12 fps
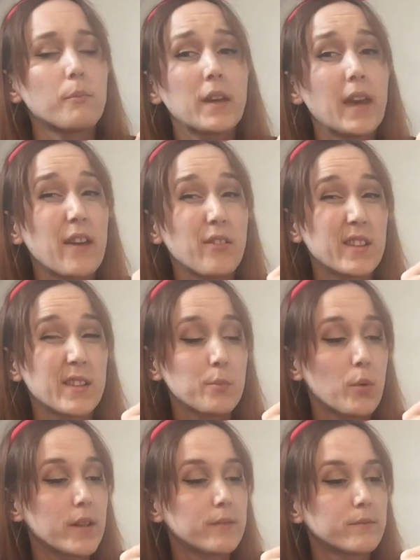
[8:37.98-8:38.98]
Be careful at this
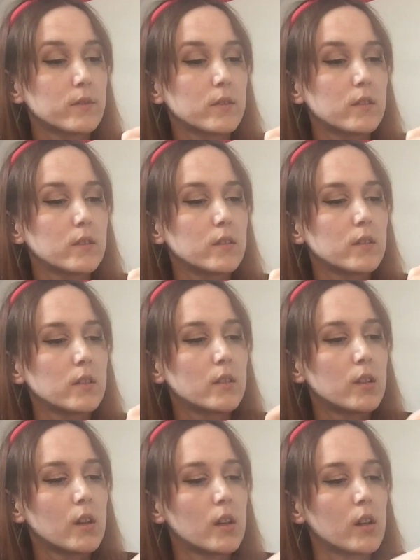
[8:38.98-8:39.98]
point,
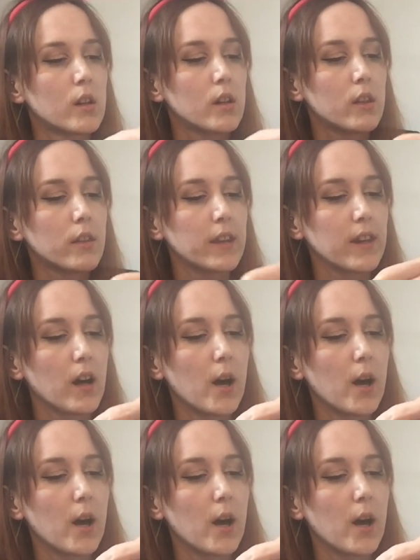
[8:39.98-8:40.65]
the